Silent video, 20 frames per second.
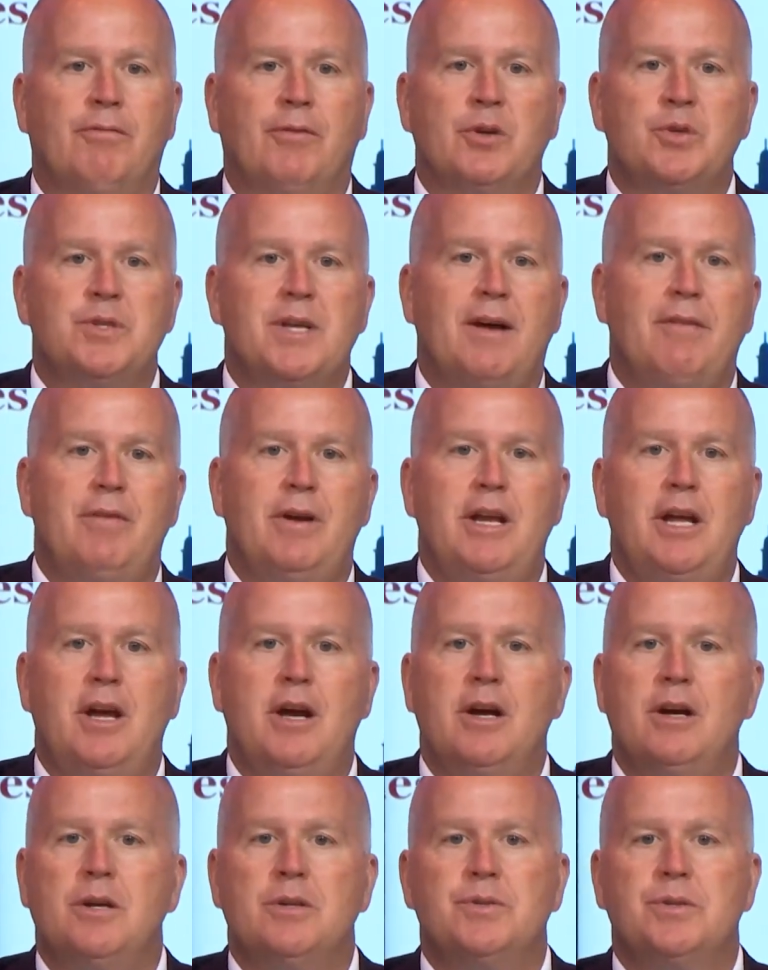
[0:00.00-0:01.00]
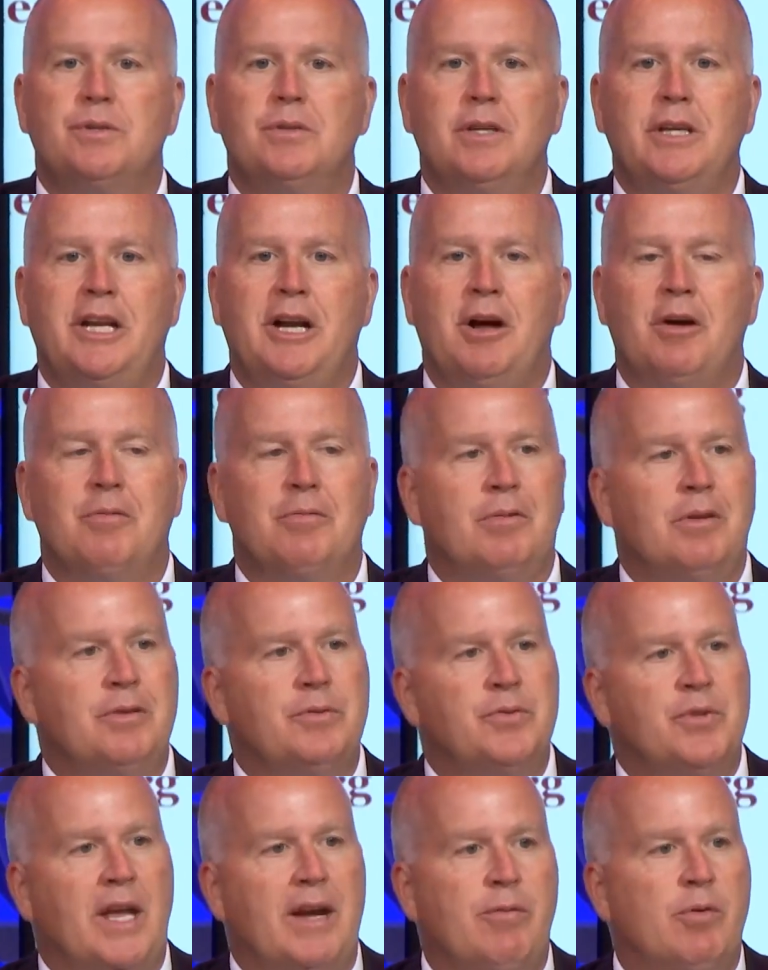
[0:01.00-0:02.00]
for 70 years,
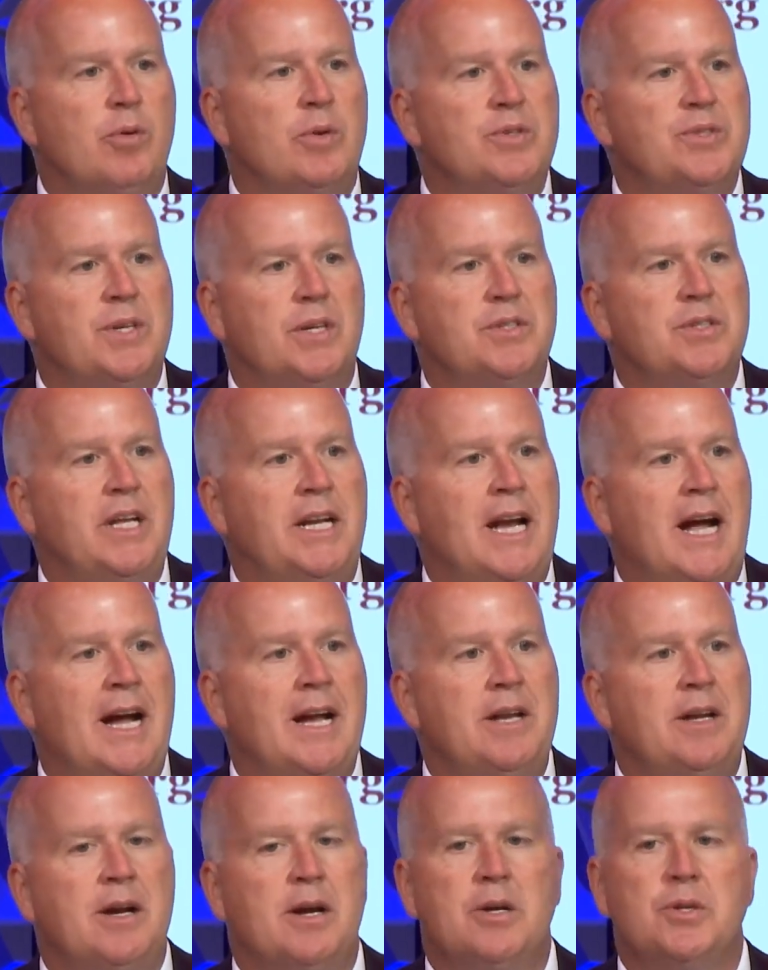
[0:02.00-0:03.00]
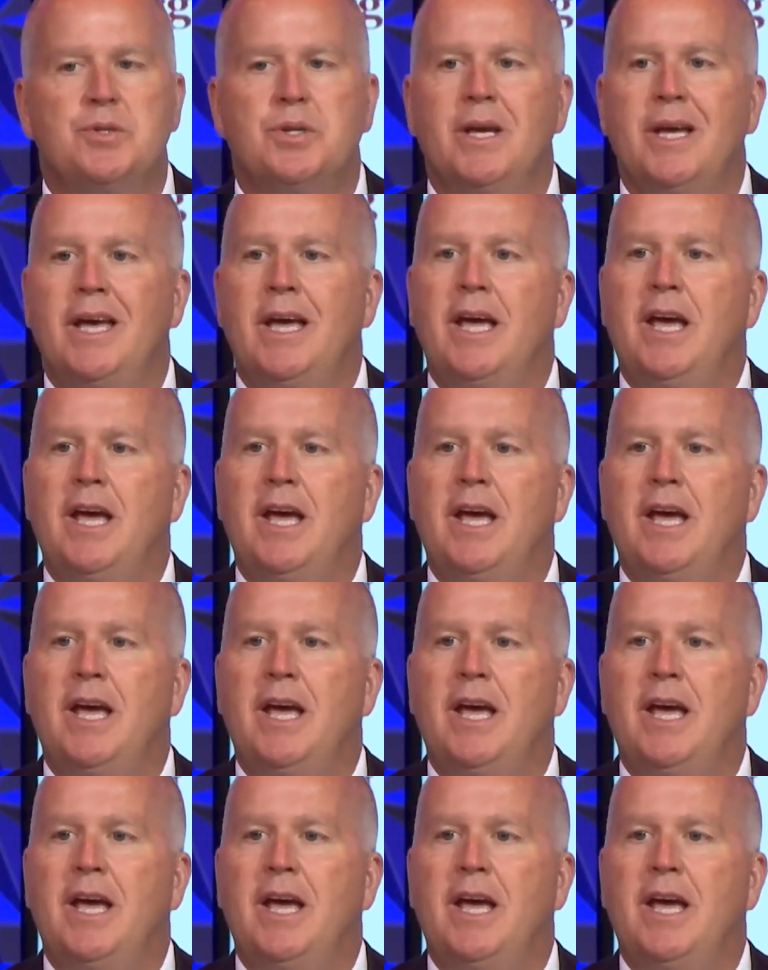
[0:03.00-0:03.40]
slavery was 69 years,